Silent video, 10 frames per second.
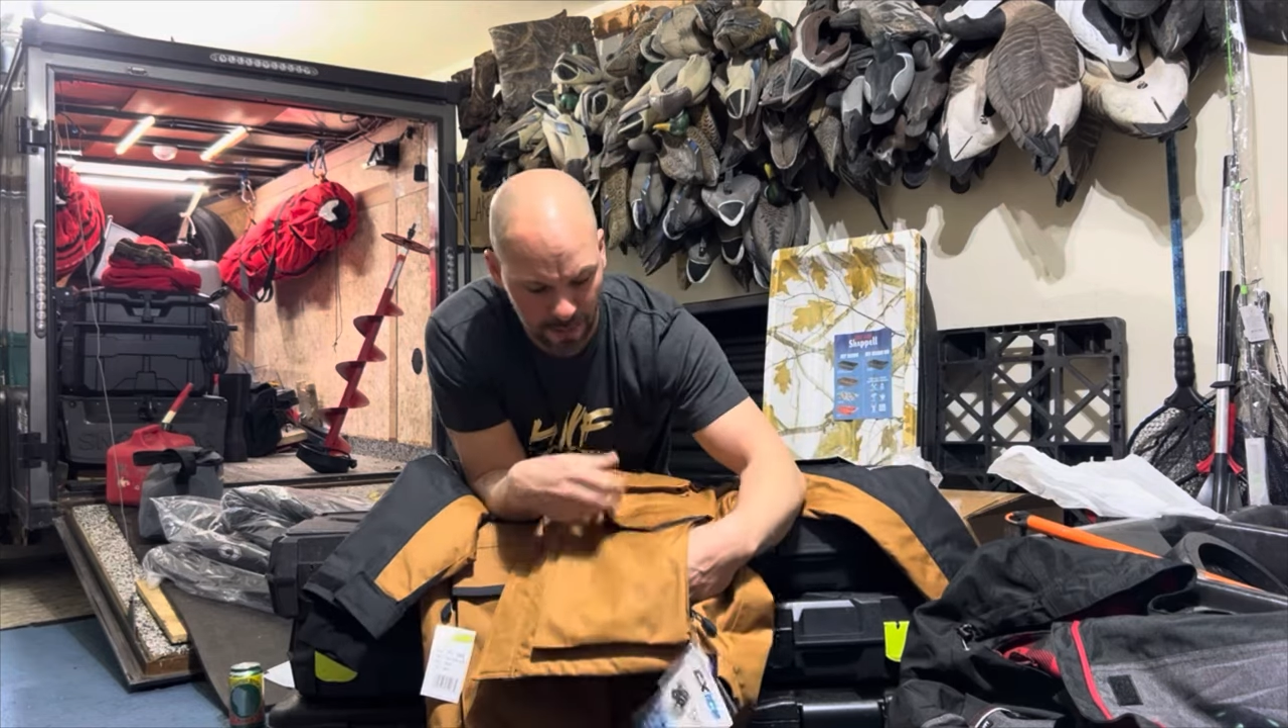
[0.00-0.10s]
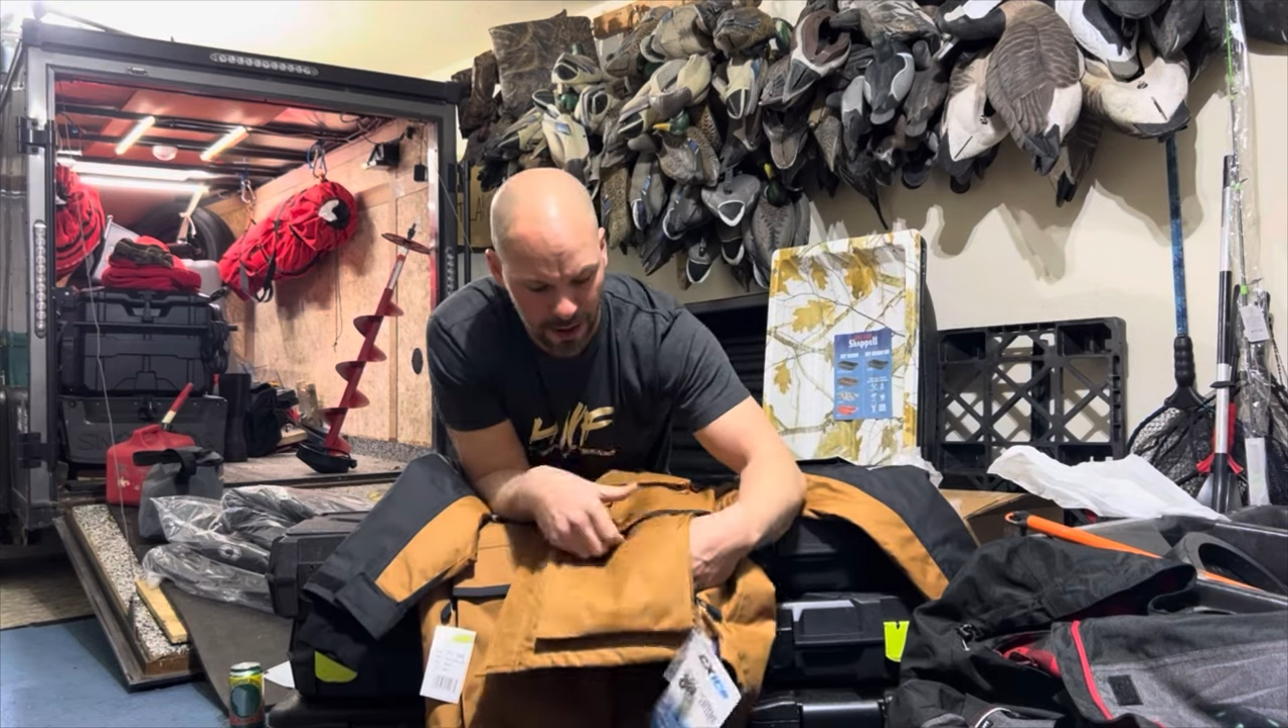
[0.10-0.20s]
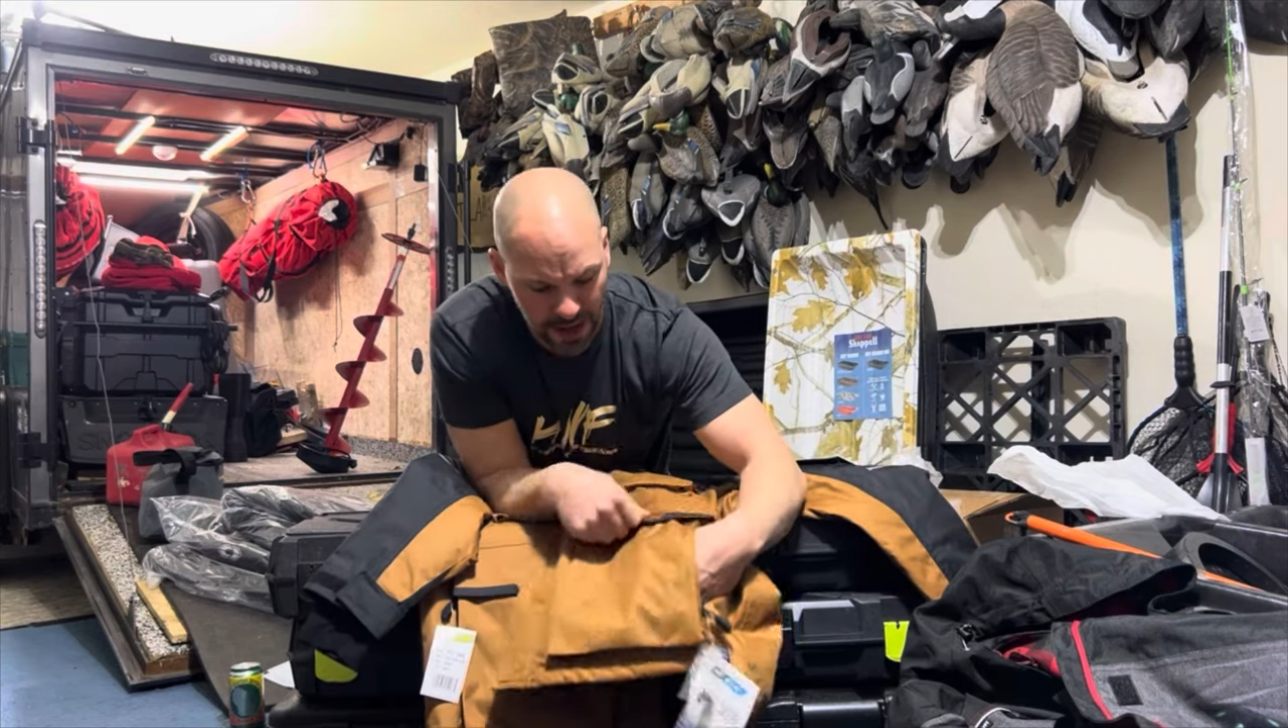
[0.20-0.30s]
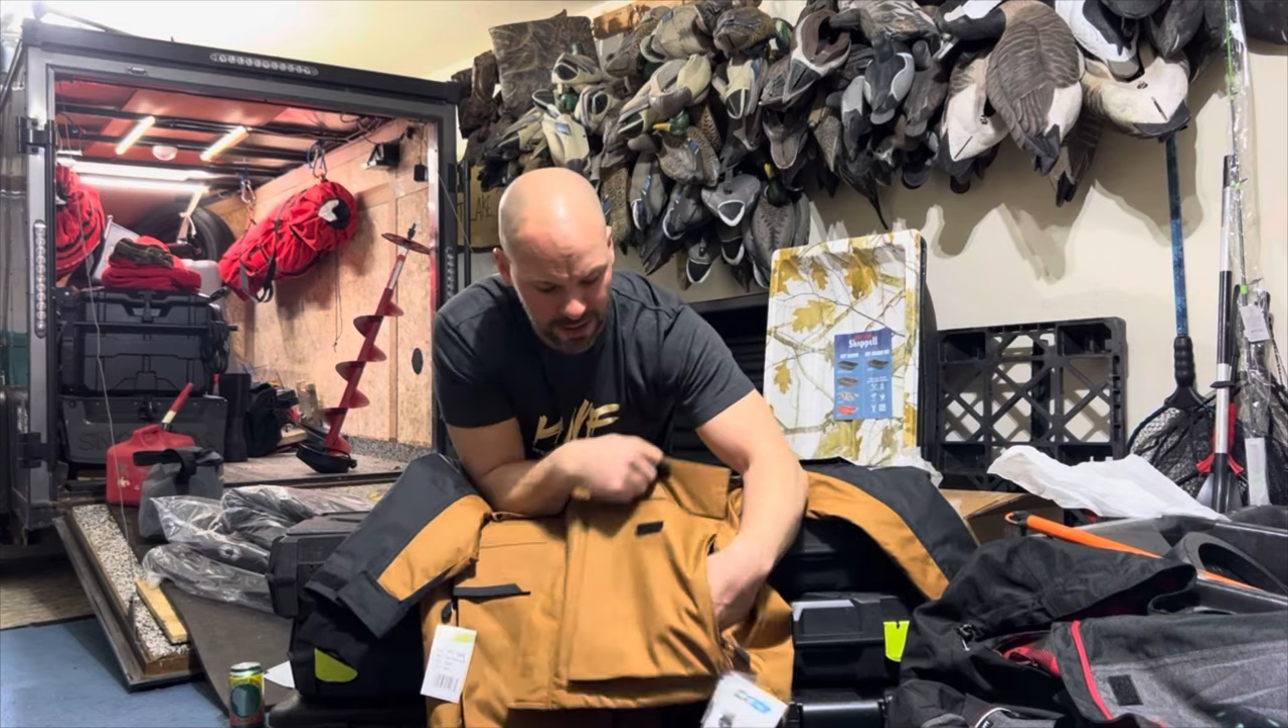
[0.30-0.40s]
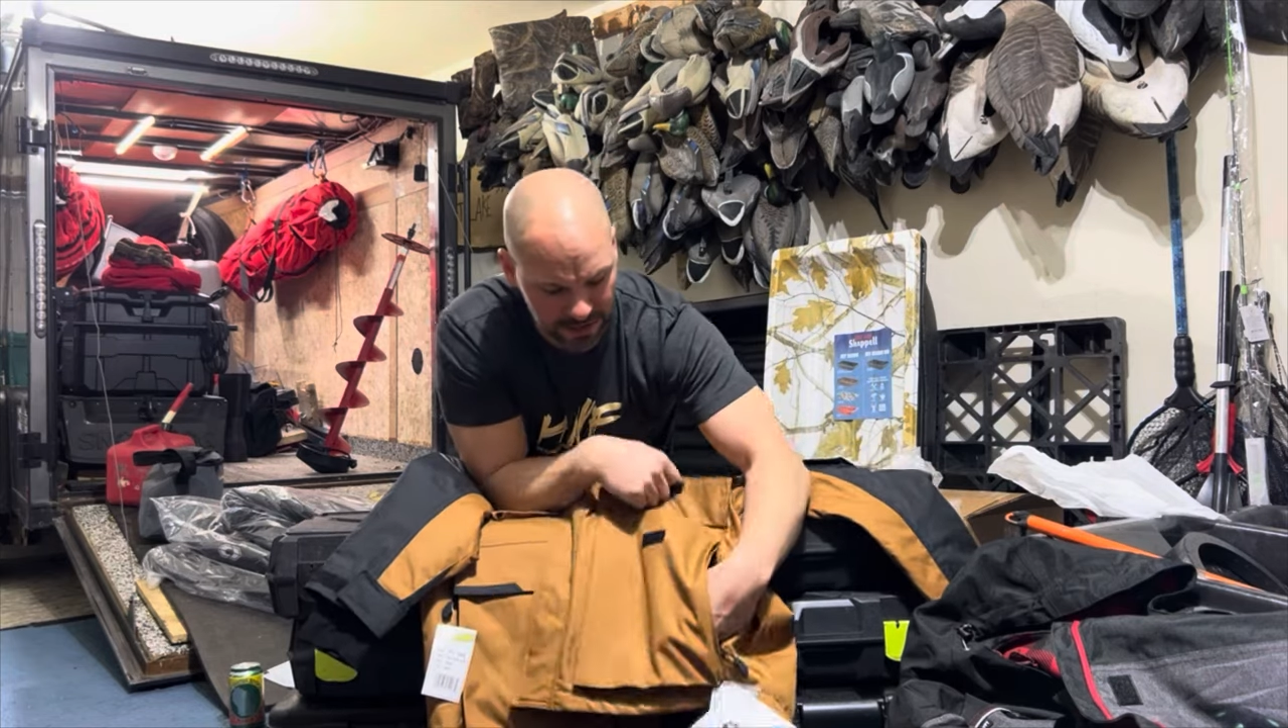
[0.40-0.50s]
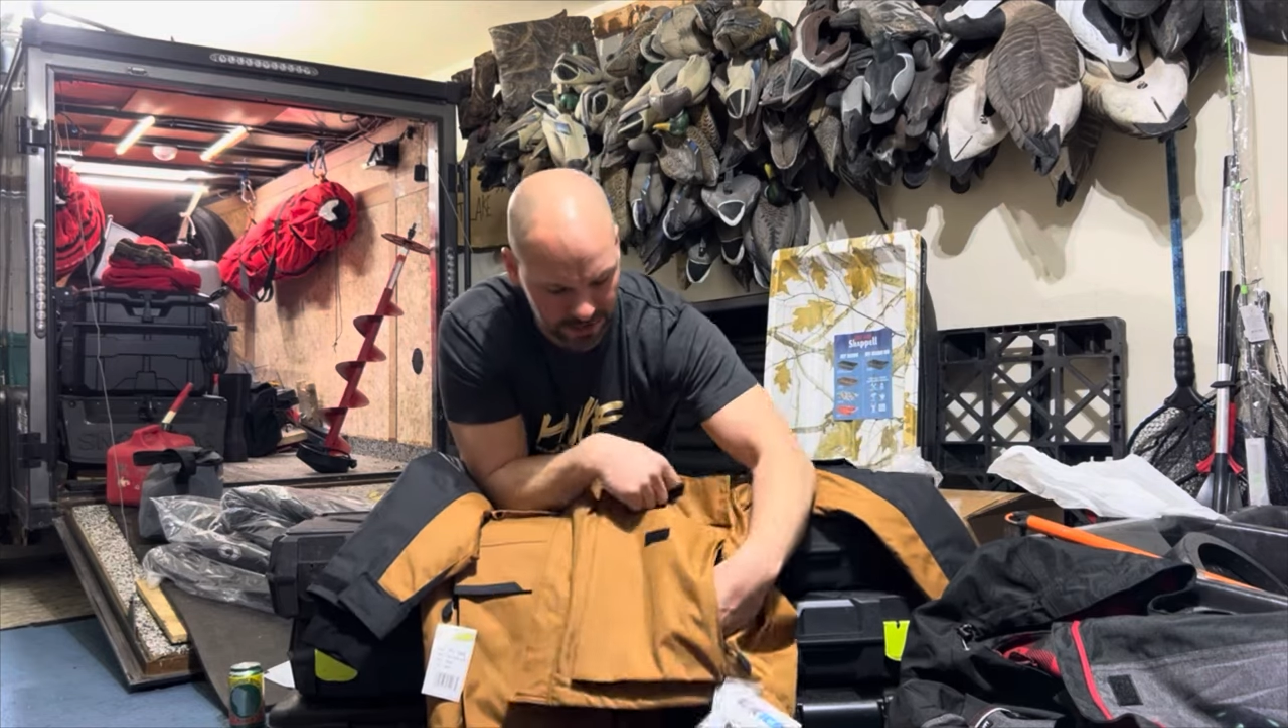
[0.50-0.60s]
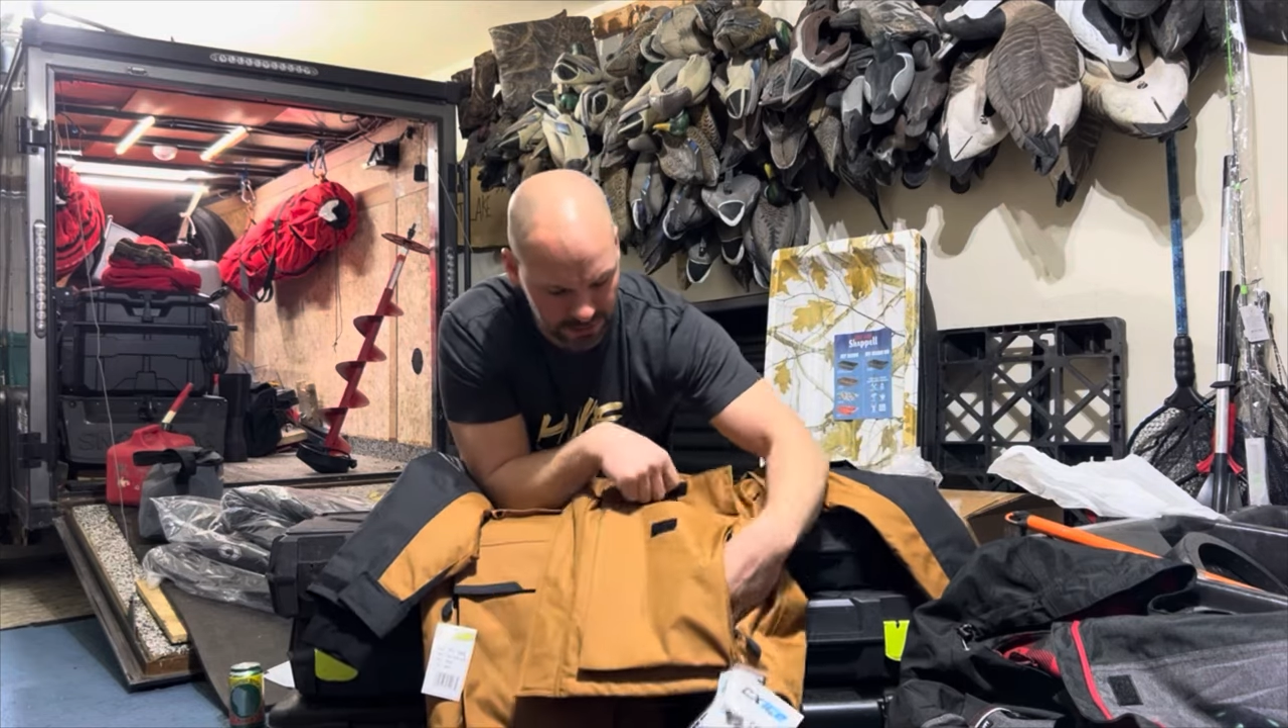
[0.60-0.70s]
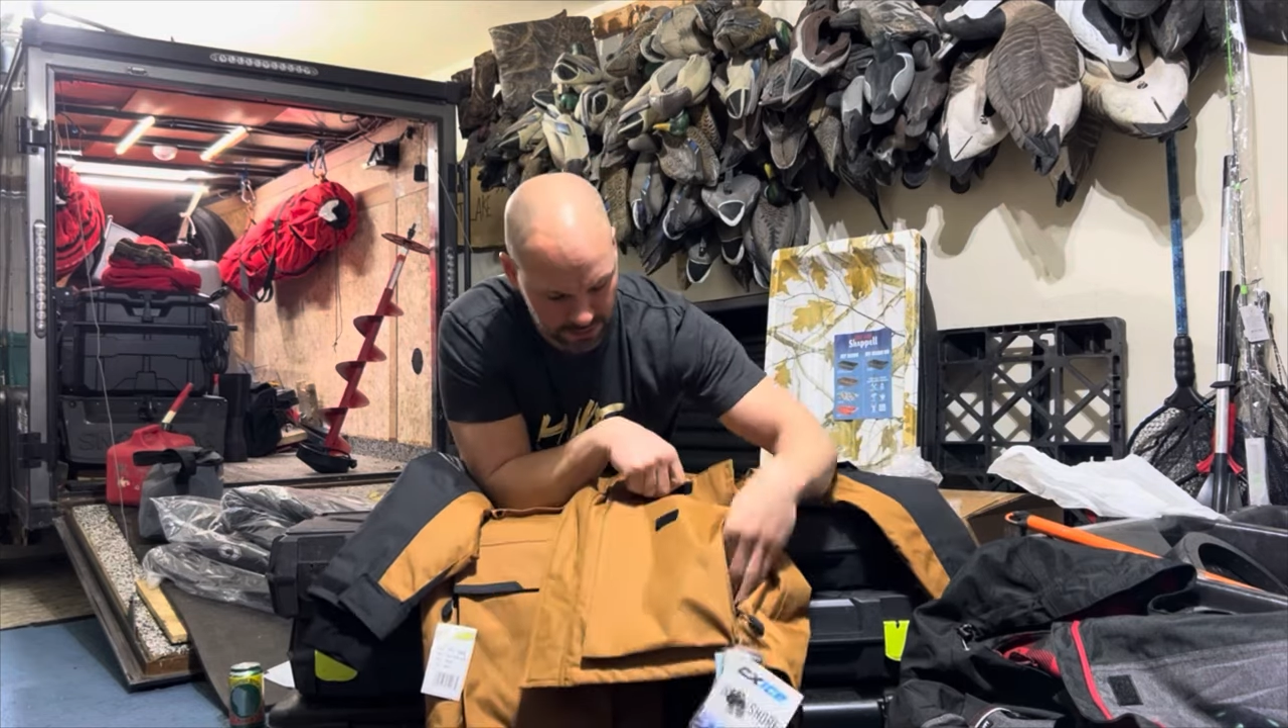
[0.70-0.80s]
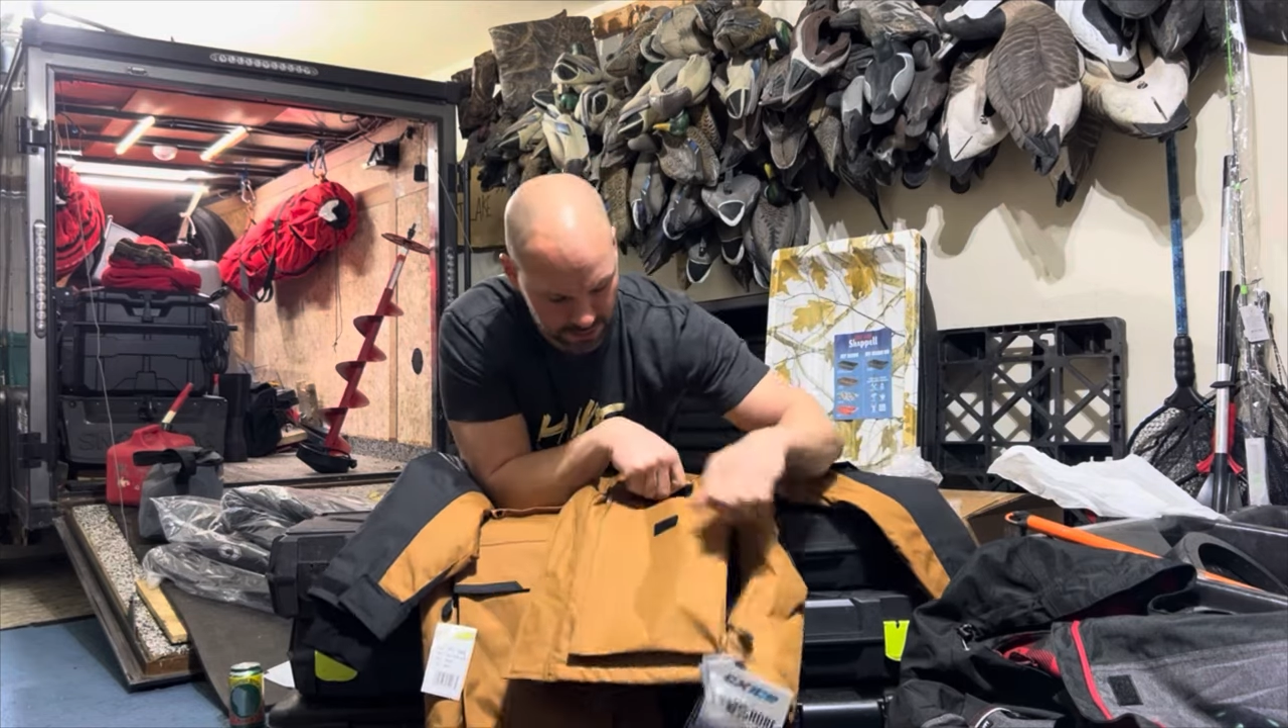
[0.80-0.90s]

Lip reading: pockets.